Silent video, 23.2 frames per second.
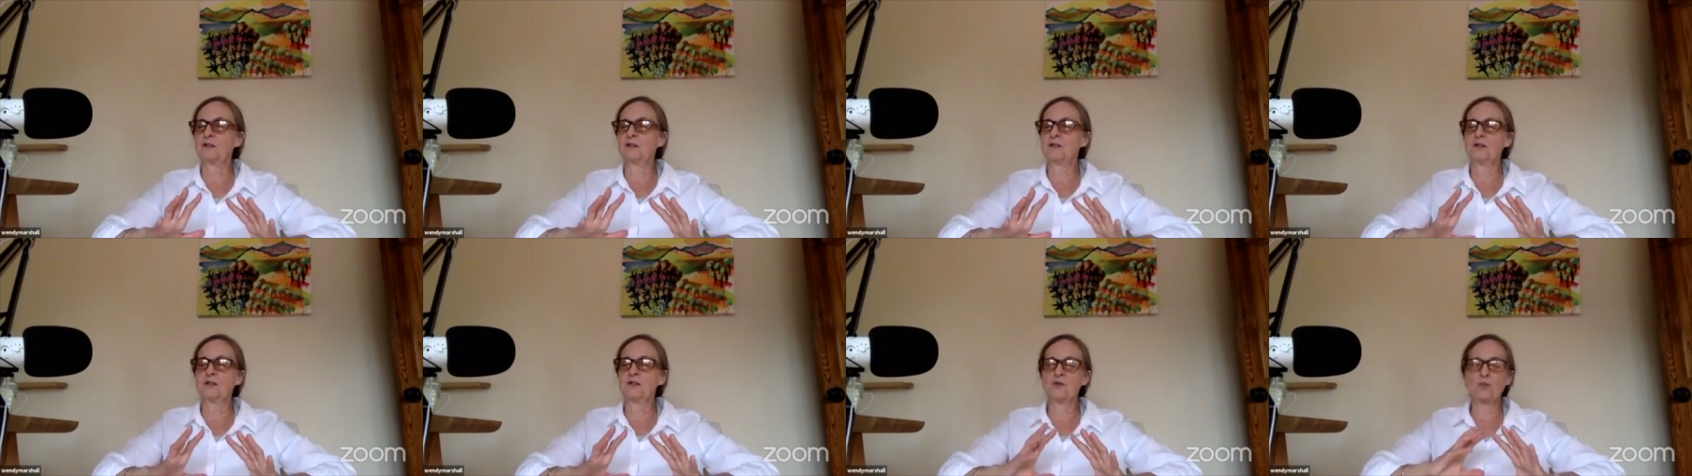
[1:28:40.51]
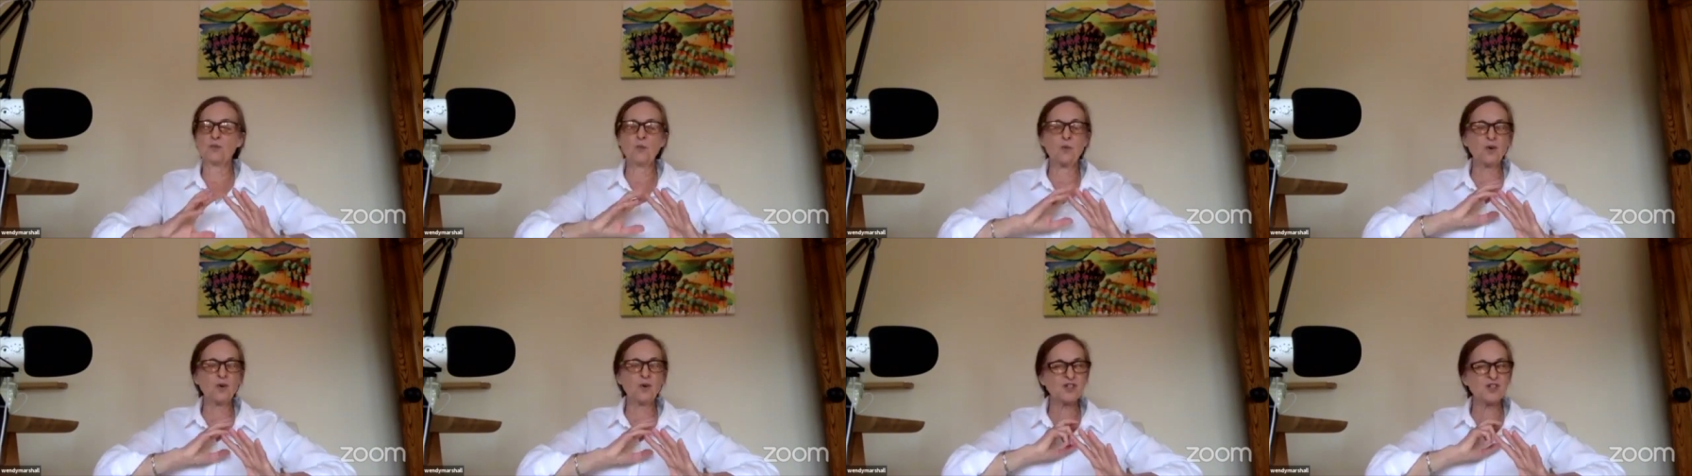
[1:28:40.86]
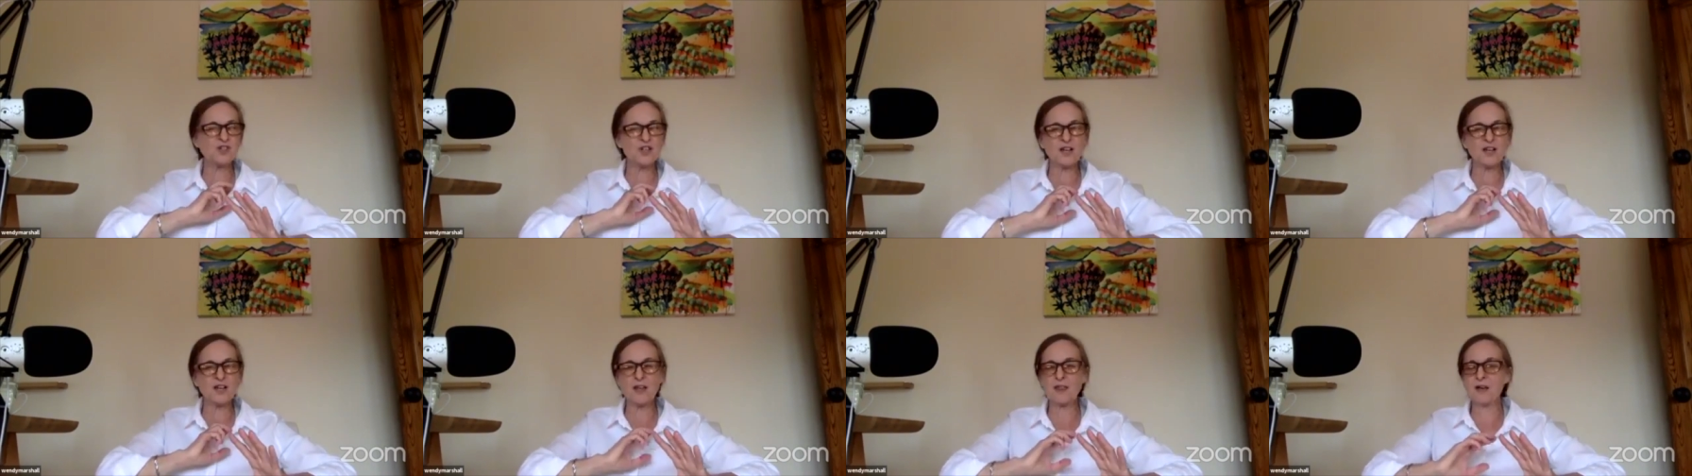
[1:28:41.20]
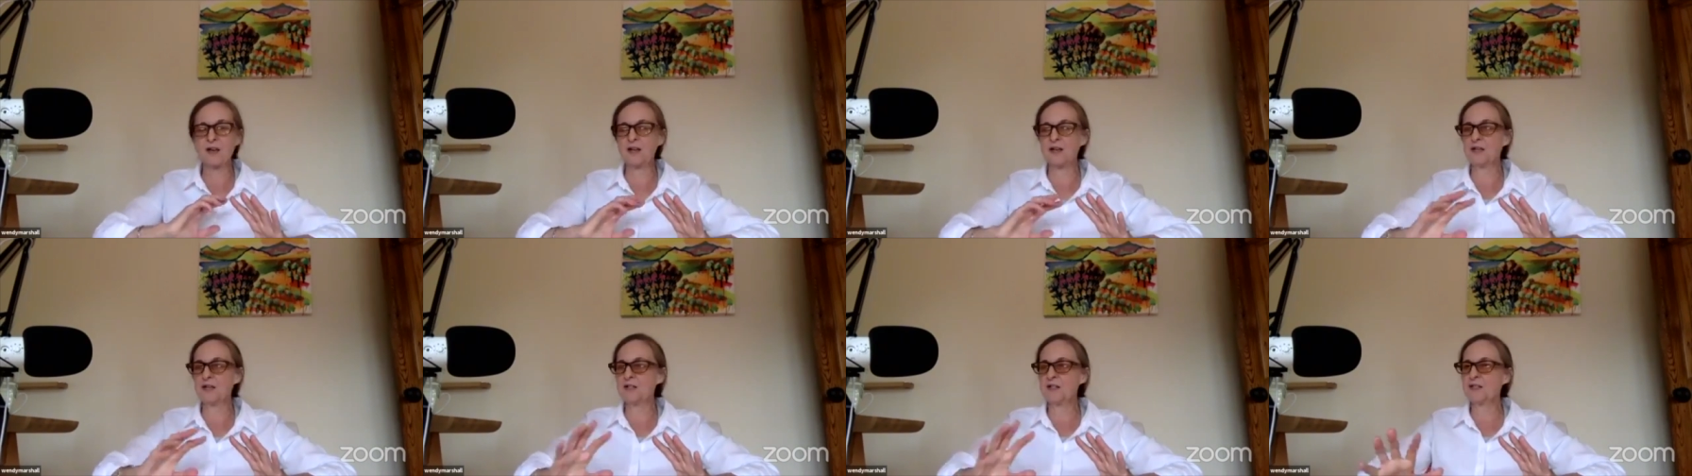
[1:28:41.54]
Because once you get that
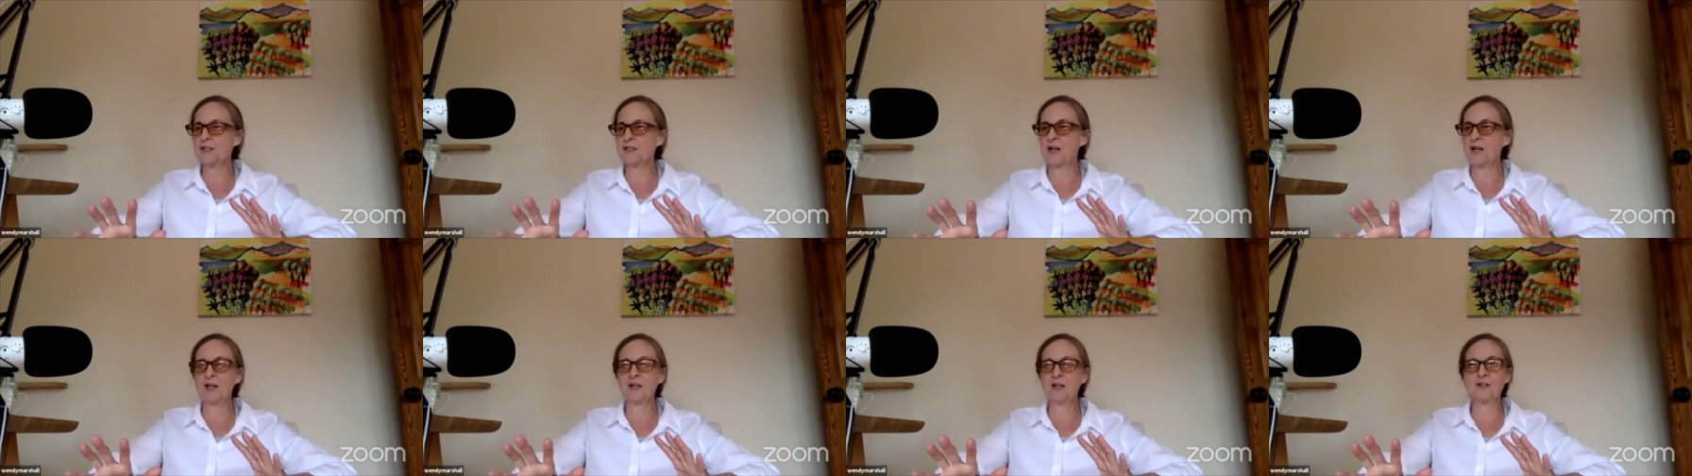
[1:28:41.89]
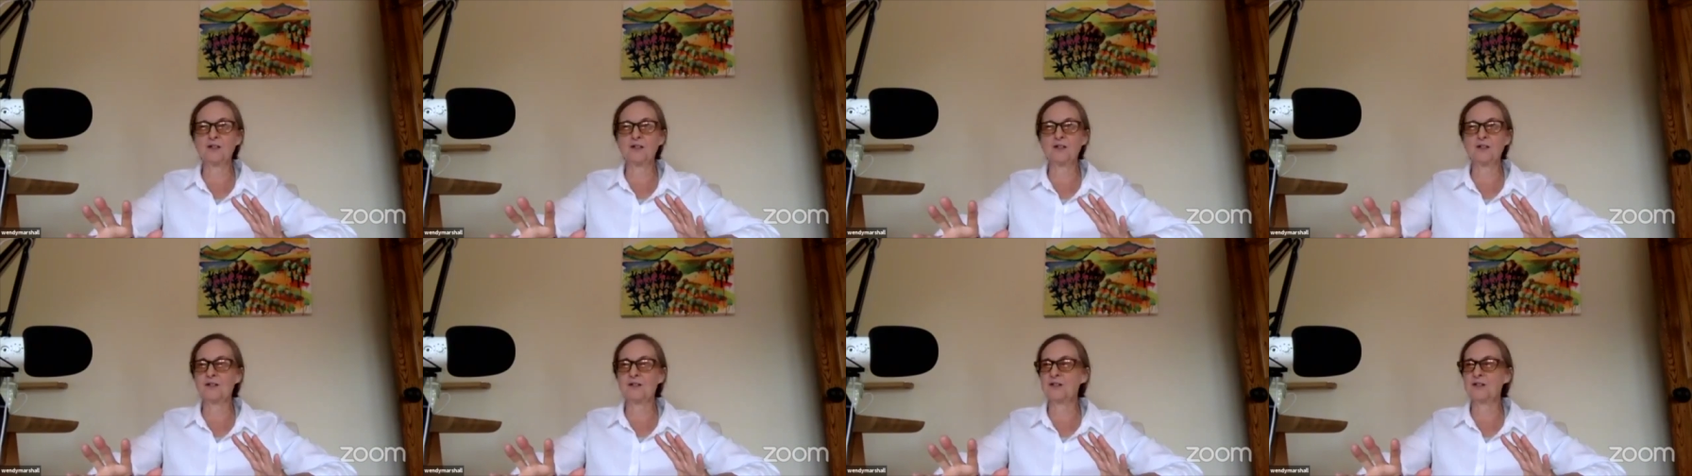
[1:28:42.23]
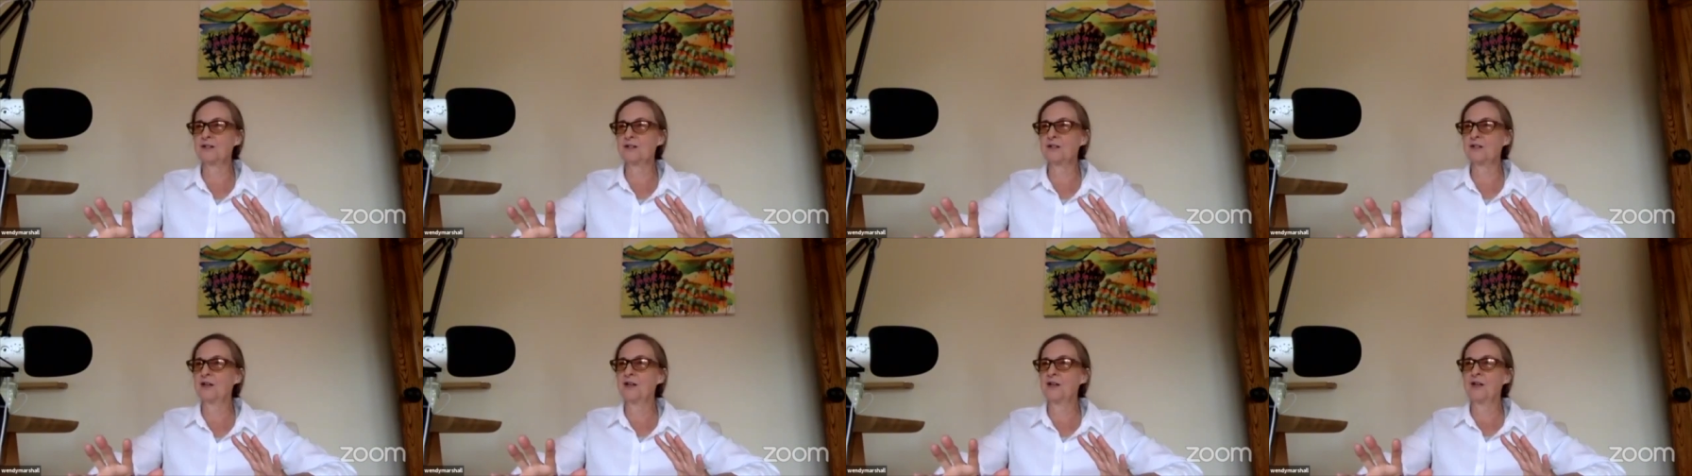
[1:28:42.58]
inner silence,